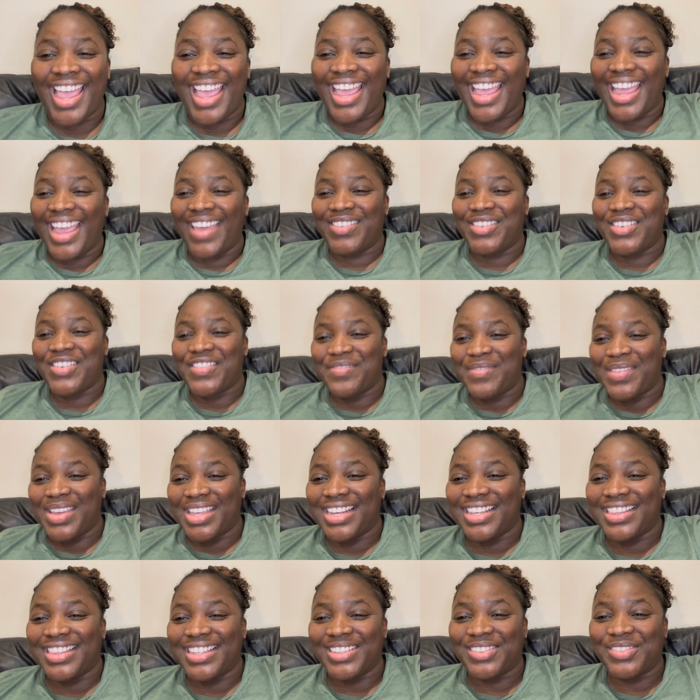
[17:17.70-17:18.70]
if you've made
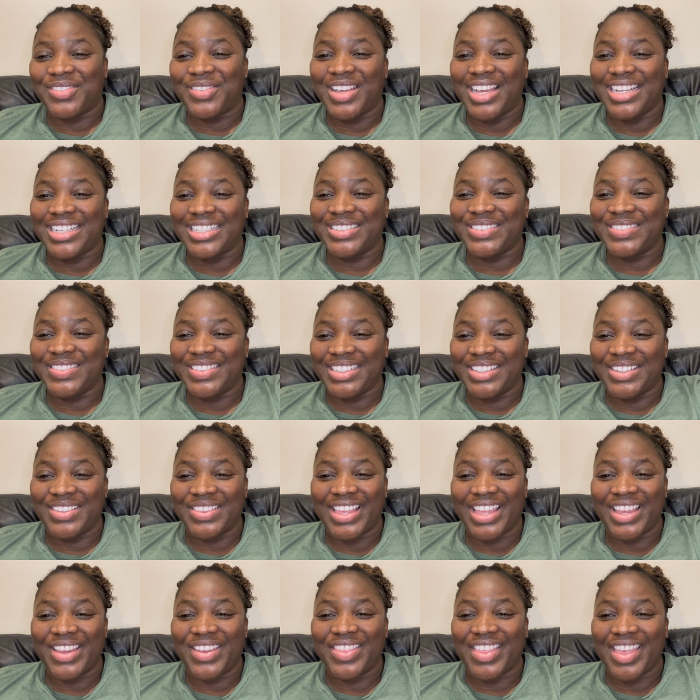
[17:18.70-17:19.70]
it this far in this video,
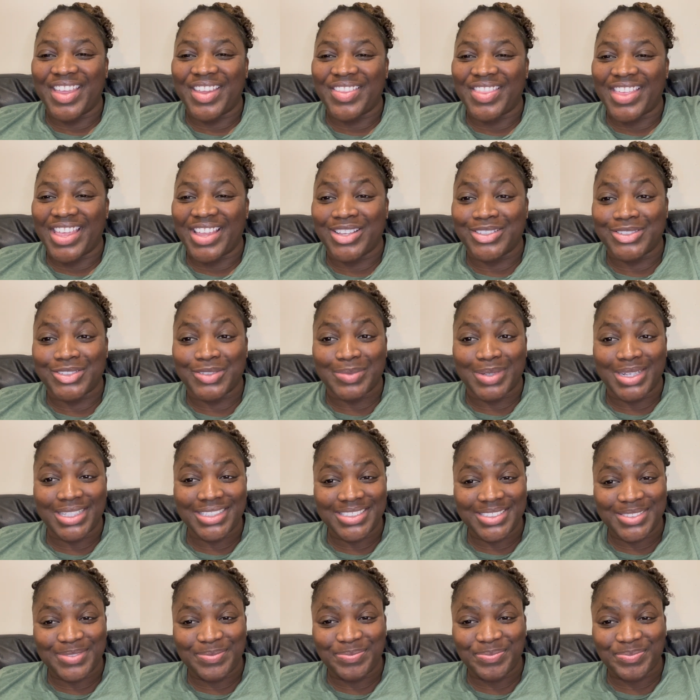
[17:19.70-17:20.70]
thank you, thank you, thank you so
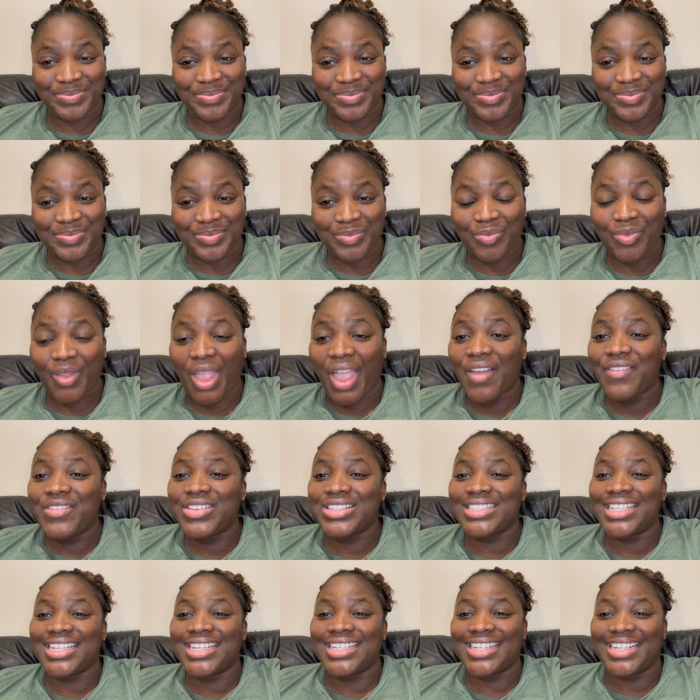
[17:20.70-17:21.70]
much for
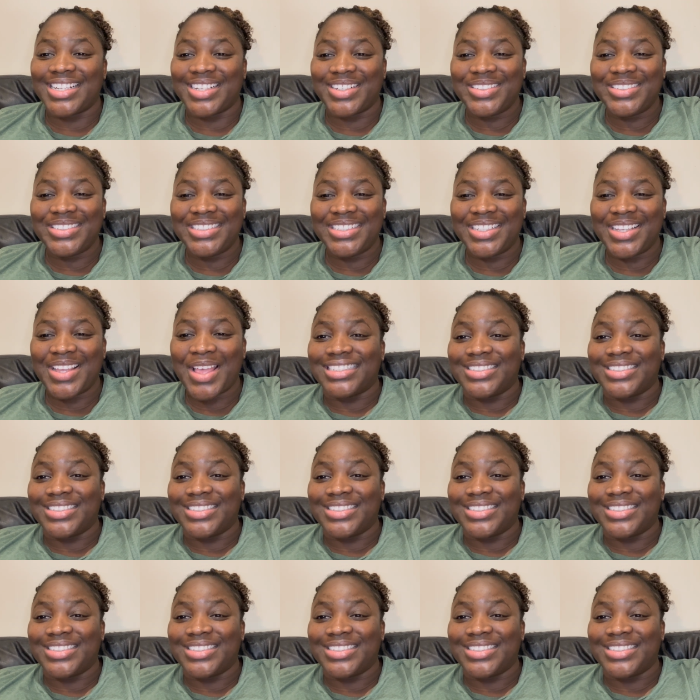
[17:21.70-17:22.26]
sticking it out.